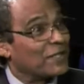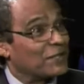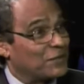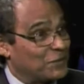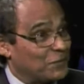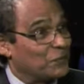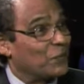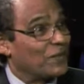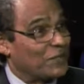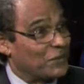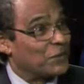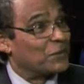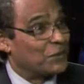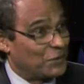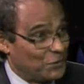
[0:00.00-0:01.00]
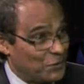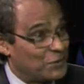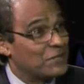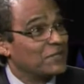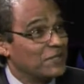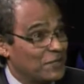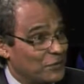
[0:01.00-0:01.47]
what the
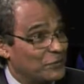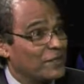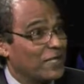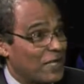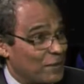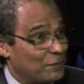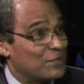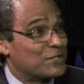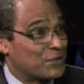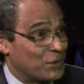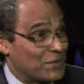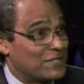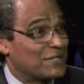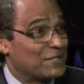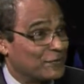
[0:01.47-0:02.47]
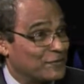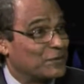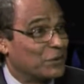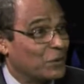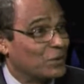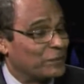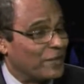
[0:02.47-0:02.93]
usually reliable sources have
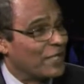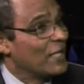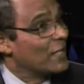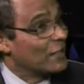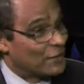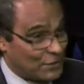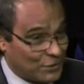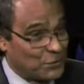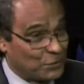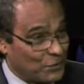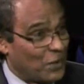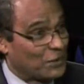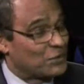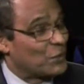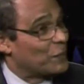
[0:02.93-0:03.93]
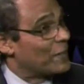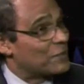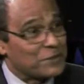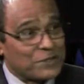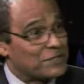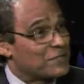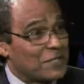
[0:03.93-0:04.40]
told me, that you were on your way to a
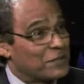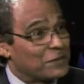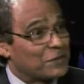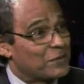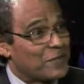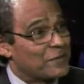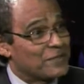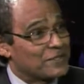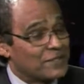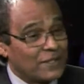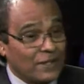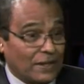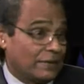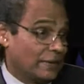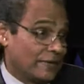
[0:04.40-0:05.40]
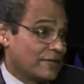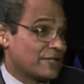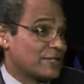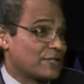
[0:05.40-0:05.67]
stellar career and this is